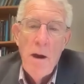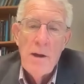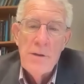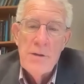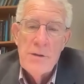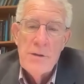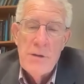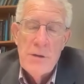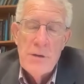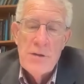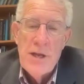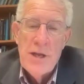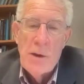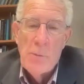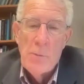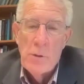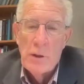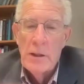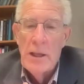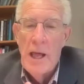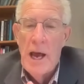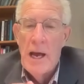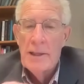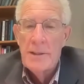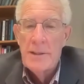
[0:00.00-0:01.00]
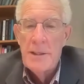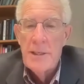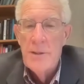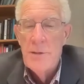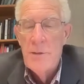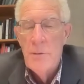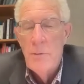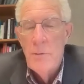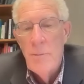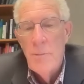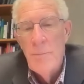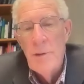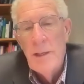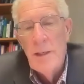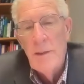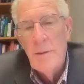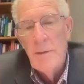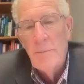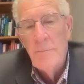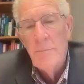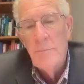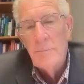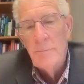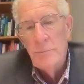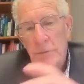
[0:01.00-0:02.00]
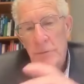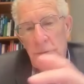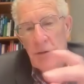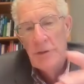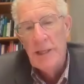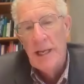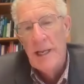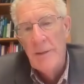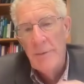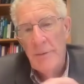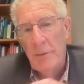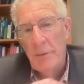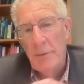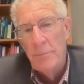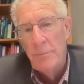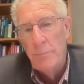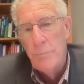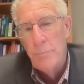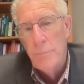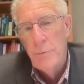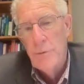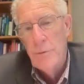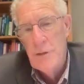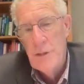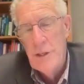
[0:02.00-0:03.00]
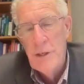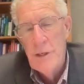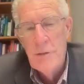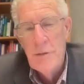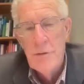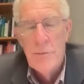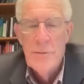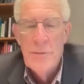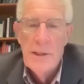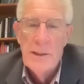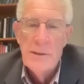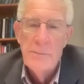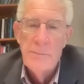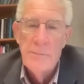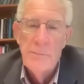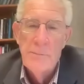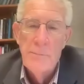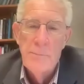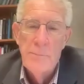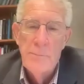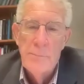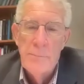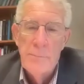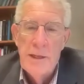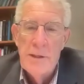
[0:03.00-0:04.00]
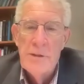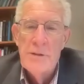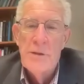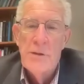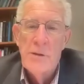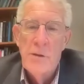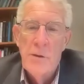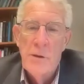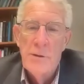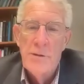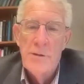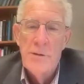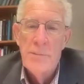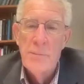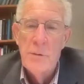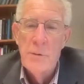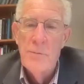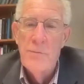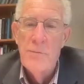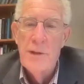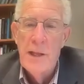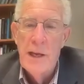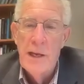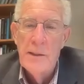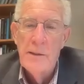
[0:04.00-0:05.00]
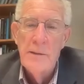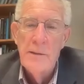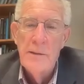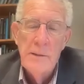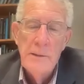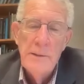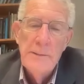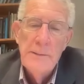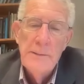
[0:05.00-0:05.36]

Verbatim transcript: It's just that we're locked into a big standard procedure that makes it hard to move that.